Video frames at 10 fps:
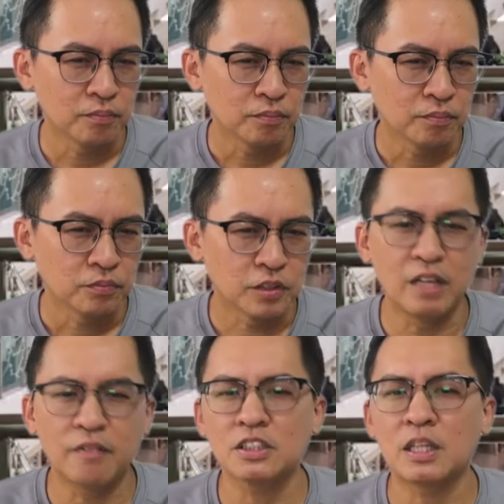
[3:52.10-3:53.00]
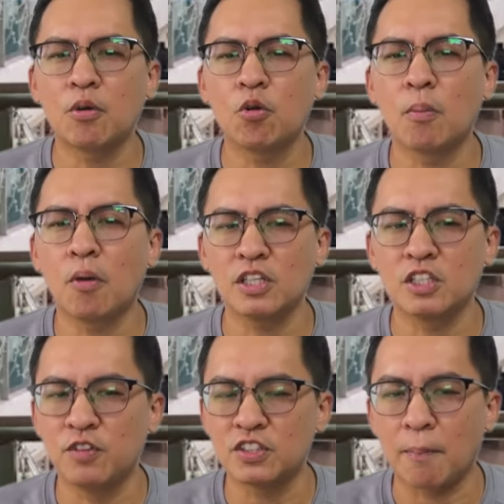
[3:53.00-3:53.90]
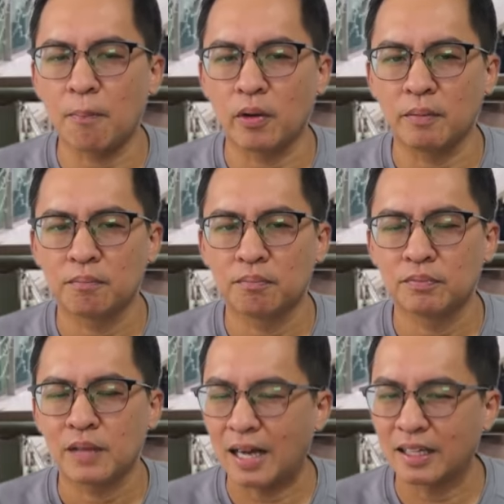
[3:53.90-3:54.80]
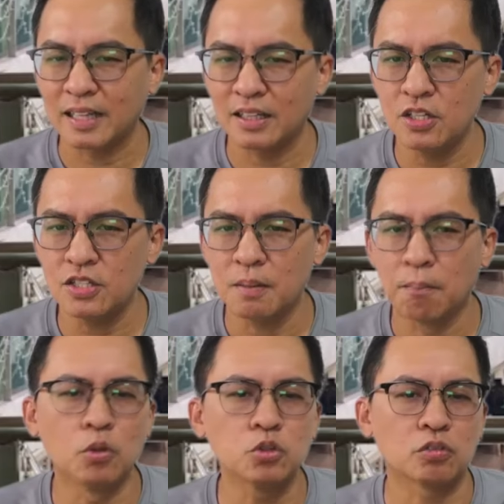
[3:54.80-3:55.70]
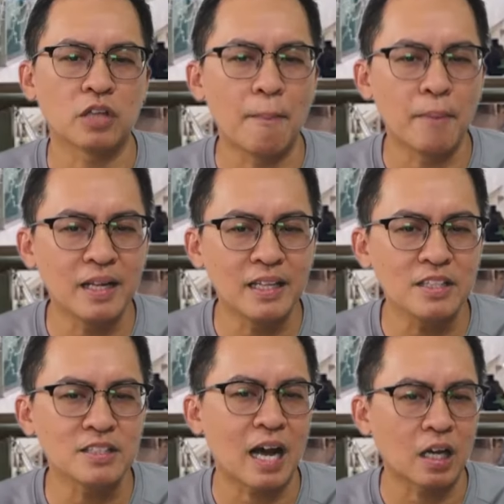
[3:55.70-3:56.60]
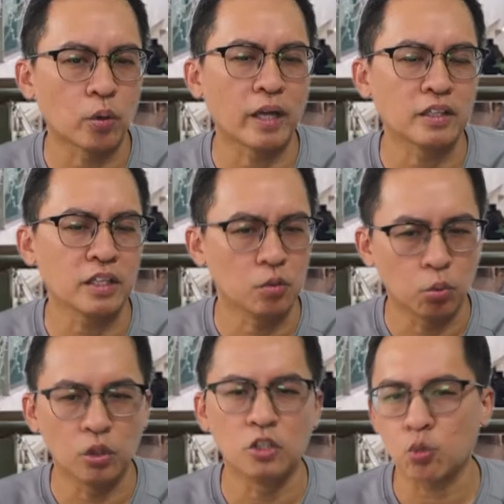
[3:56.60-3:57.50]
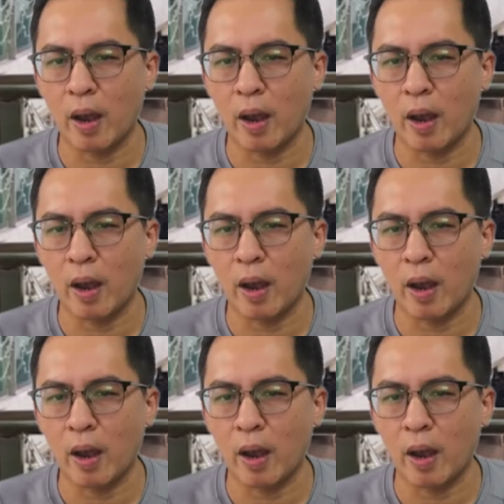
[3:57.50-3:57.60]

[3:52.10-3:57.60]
The nearest neighborhood mall is Vista Point. Other than this, most of the amenities are located in Woodlands Square.